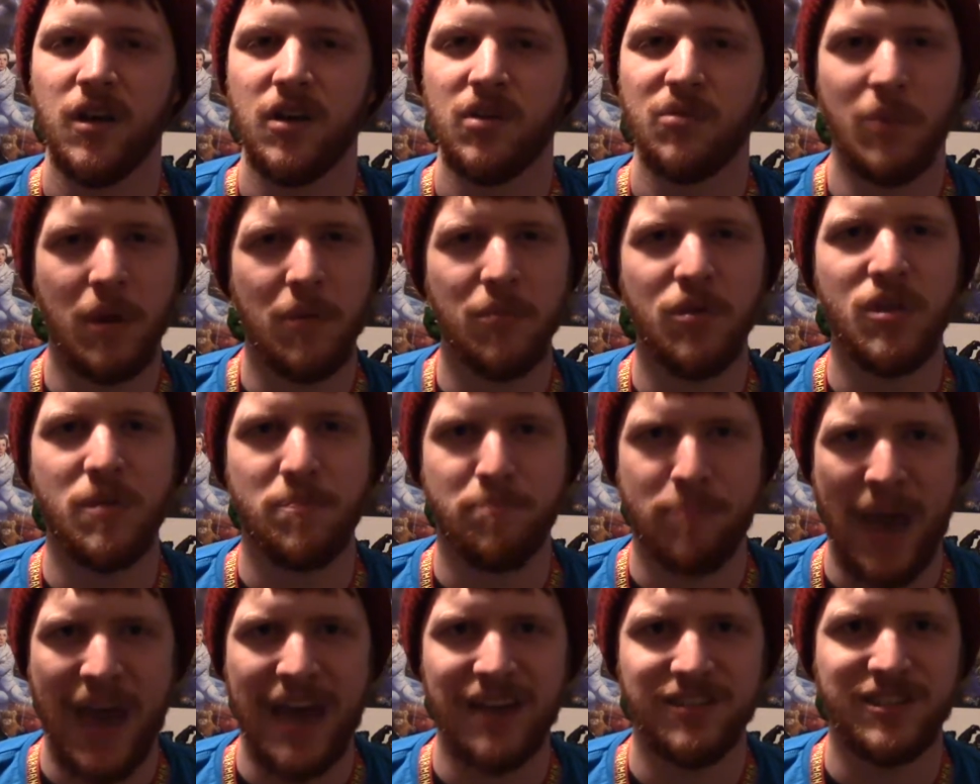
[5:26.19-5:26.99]
Remember the
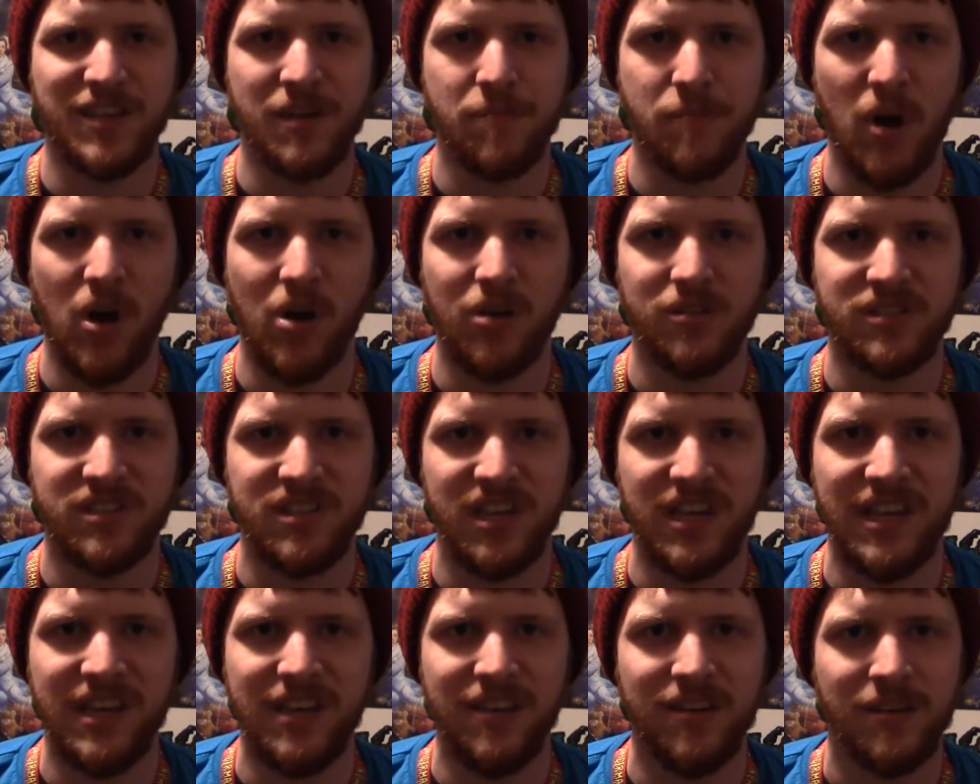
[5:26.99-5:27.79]
basketball
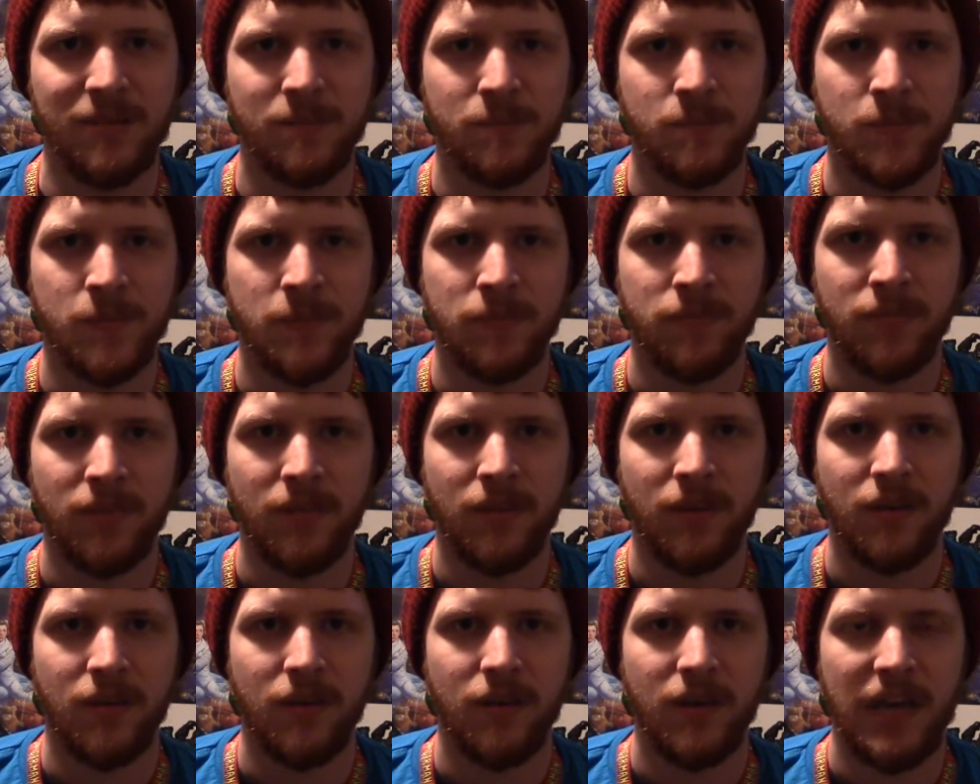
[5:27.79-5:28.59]
scene?
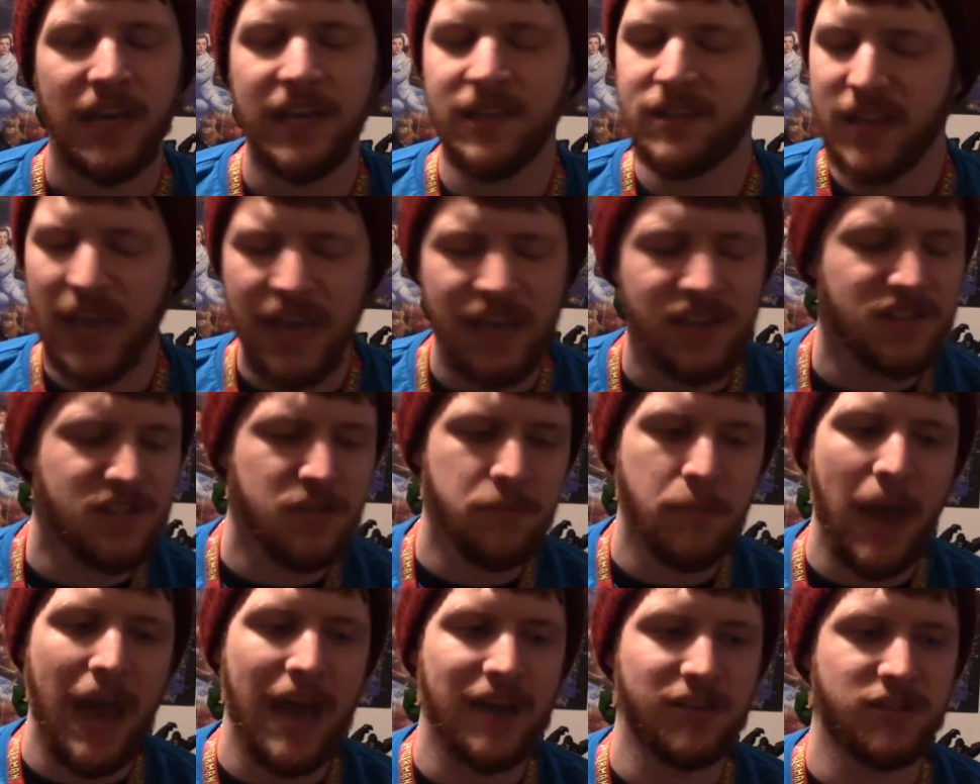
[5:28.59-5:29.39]
He takes the
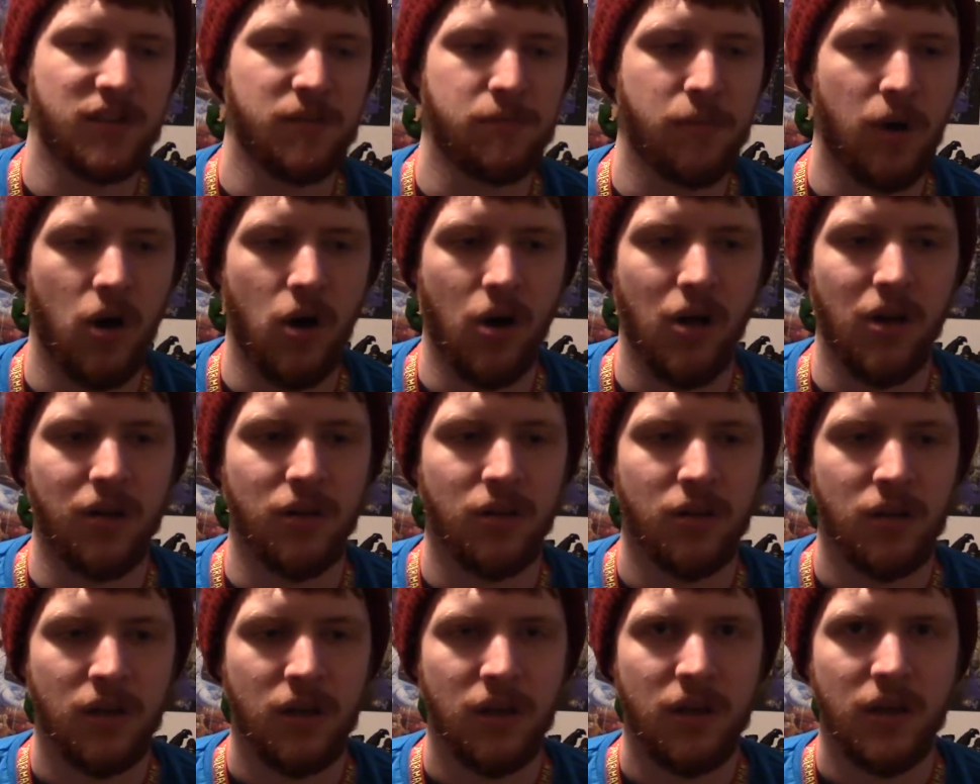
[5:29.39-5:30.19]

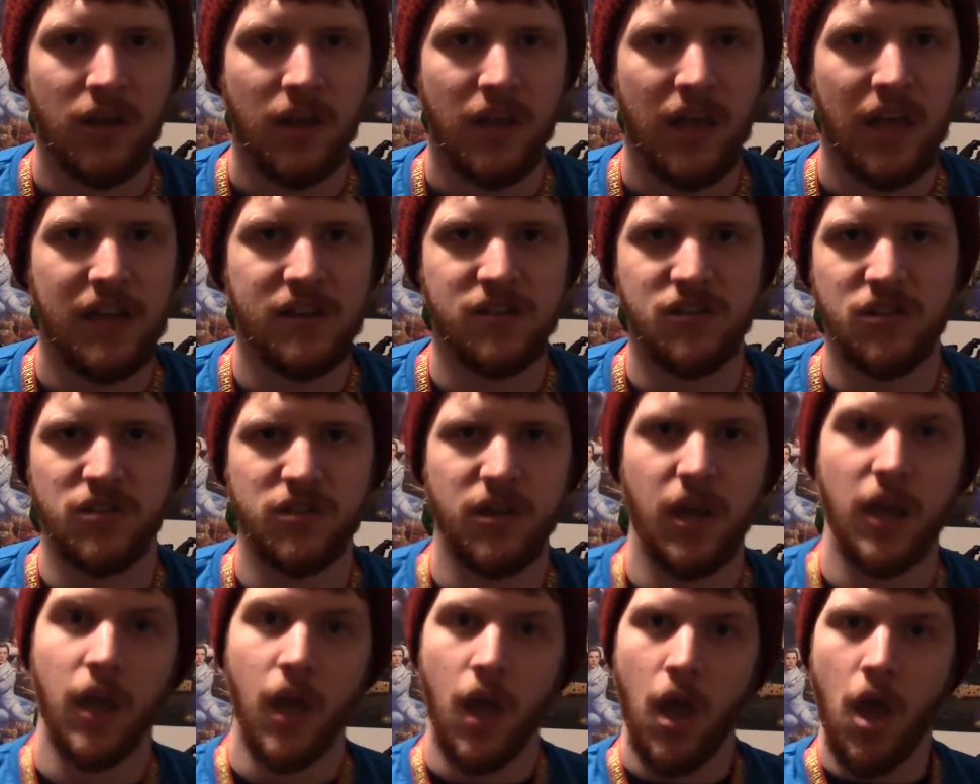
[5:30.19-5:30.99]
basketball and he's just
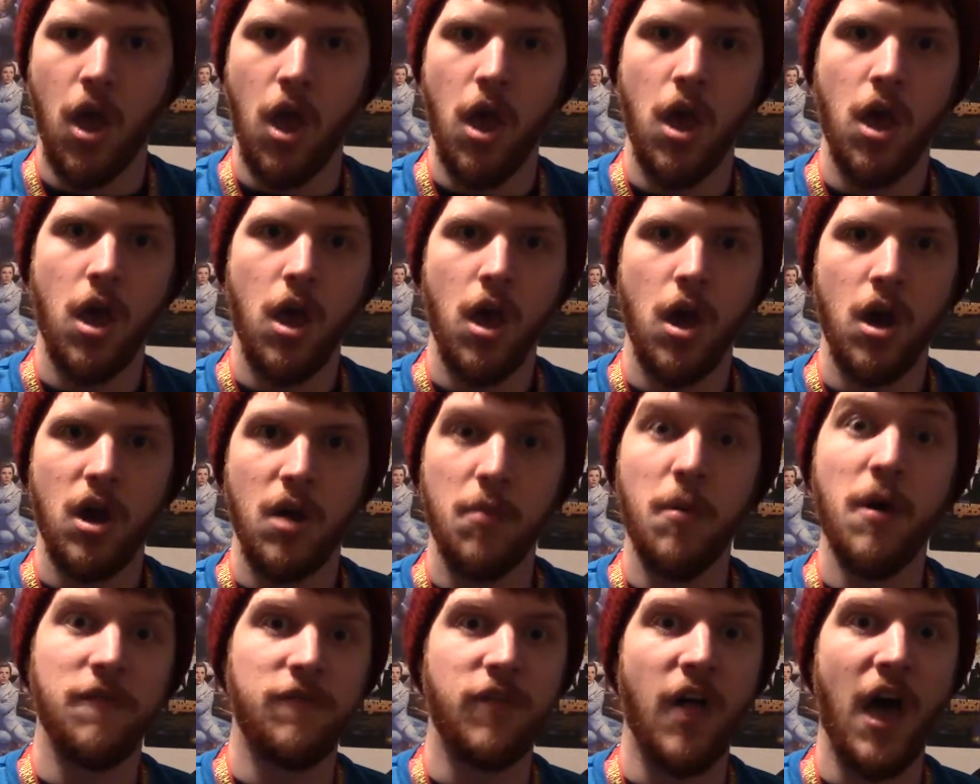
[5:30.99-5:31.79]
like,
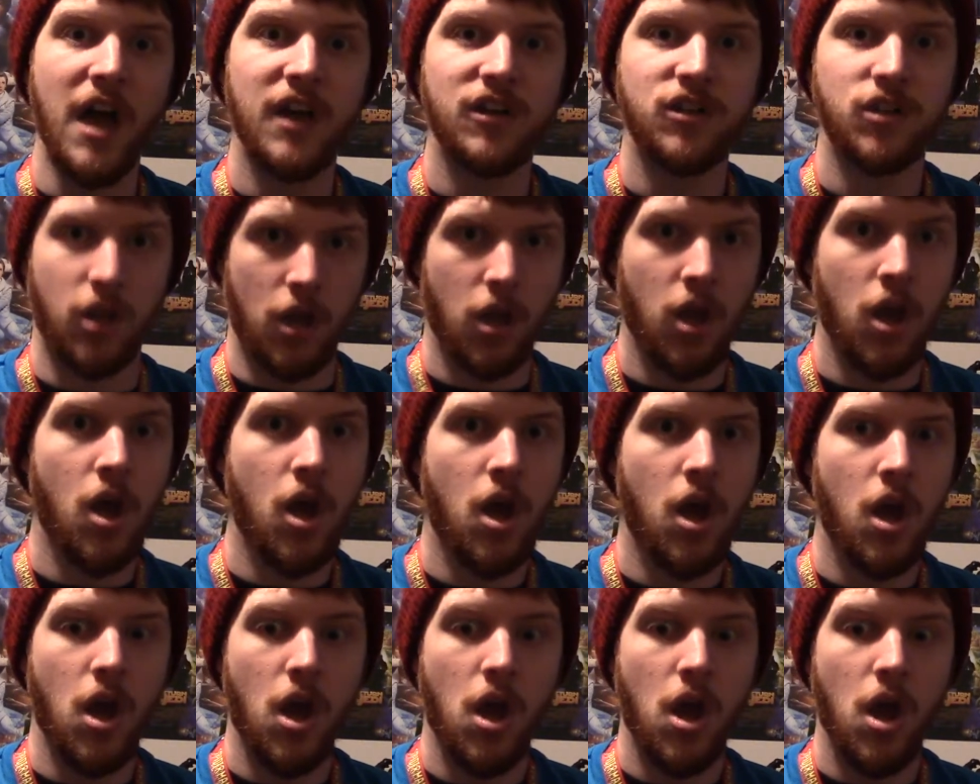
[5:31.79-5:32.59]
come on, Flash.
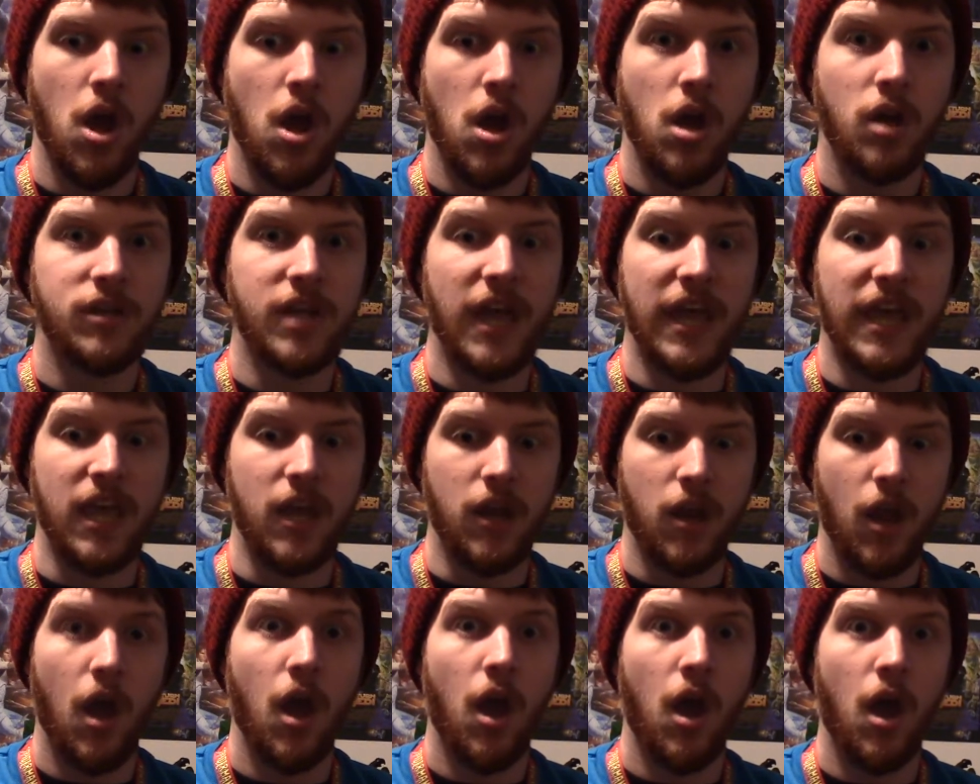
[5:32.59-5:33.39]
Take it.